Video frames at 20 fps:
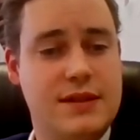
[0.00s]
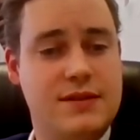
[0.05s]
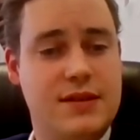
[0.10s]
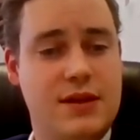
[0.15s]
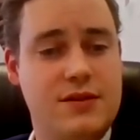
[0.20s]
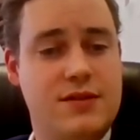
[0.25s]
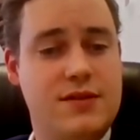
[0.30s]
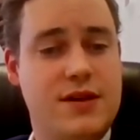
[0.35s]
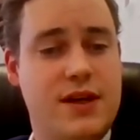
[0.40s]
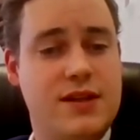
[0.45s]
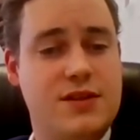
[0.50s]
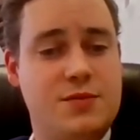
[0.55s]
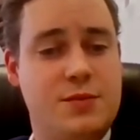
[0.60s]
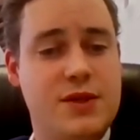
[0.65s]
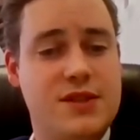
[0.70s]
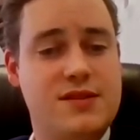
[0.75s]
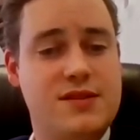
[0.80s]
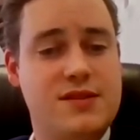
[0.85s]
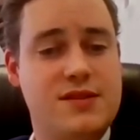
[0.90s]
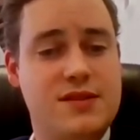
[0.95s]
Delta 9's
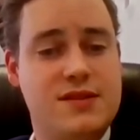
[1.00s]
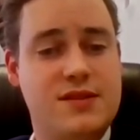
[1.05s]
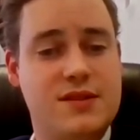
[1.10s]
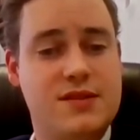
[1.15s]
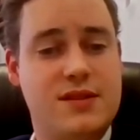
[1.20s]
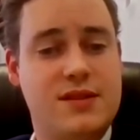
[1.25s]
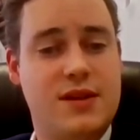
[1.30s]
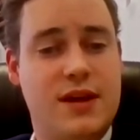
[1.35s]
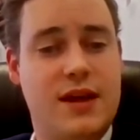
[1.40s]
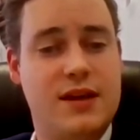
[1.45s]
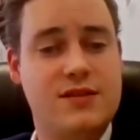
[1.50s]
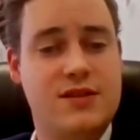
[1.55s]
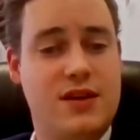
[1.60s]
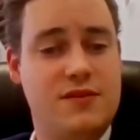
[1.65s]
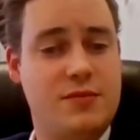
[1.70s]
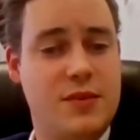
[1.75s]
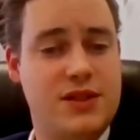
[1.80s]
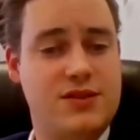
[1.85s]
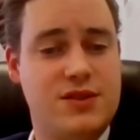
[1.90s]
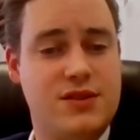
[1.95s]
businesses, as I've
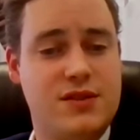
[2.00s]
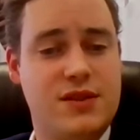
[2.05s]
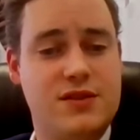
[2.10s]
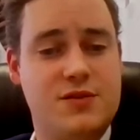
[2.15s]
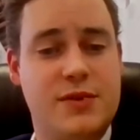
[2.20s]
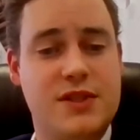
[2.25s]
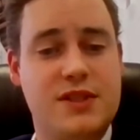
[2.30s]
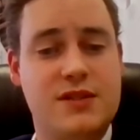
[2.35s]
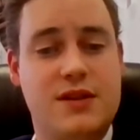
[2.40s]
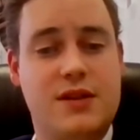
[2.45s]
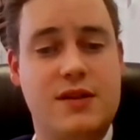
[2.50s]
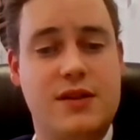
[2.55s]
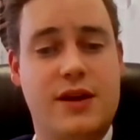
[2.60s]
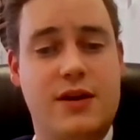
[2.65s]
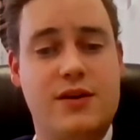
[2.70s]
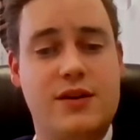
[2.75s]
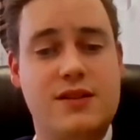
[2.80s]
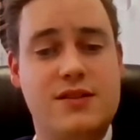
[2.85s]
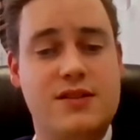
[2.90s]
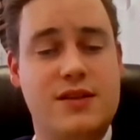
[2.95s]
mentioned, has been
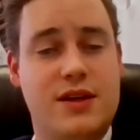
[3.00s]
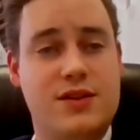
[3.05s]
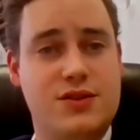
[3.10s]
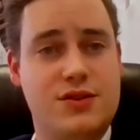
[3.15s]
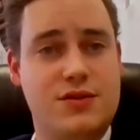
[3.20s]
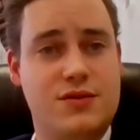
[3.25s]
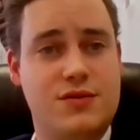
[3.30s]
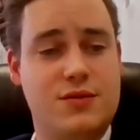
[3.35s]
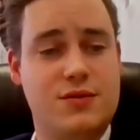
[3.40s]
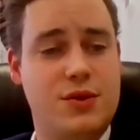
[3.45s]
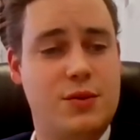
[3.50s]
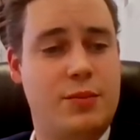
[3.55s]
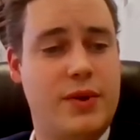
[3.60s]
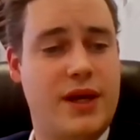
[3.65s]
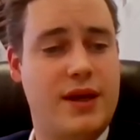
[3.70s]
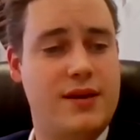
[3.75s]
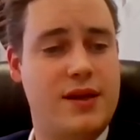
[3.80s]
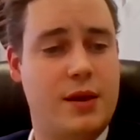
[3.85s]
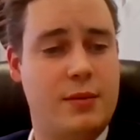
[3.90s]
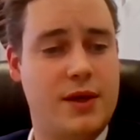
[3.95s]
declared essential through the
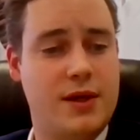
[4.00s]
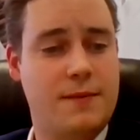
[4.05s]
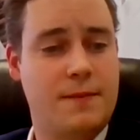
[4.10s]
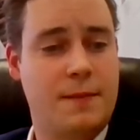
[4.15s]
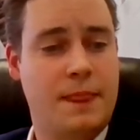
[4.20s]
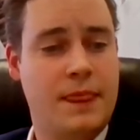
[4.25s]
pandemic,